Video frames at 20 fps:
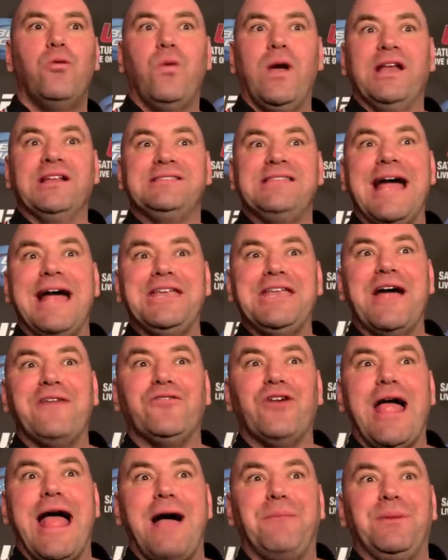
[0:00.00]
When has that
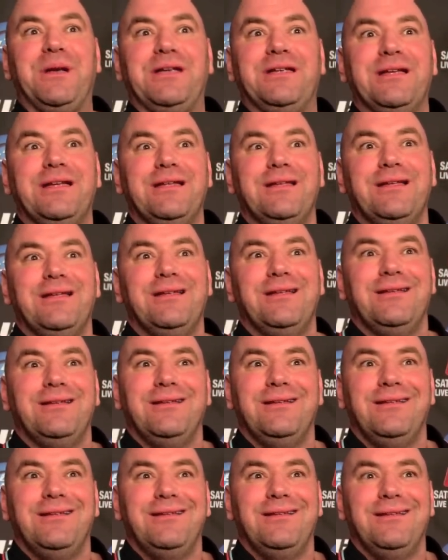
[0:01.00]
never happened?
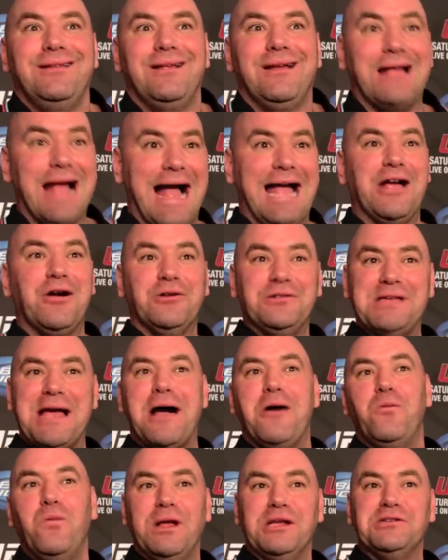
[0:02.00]
A guy goes
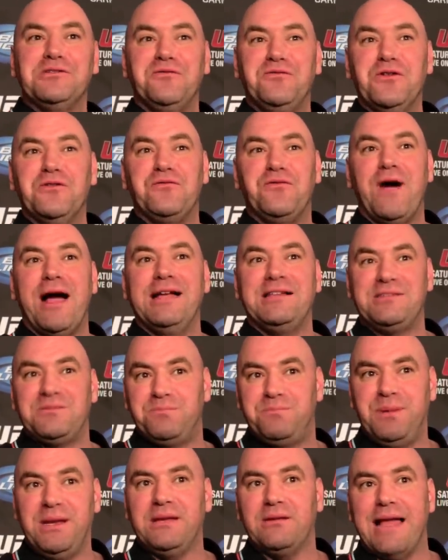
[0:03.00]
out, wins a few fights,
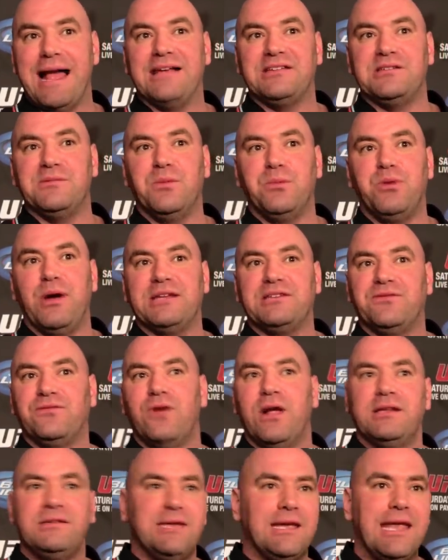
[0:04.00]
has some impressive
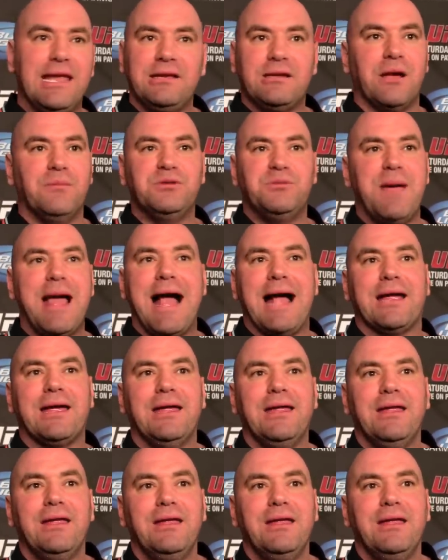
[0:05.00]
runs, and then comes back.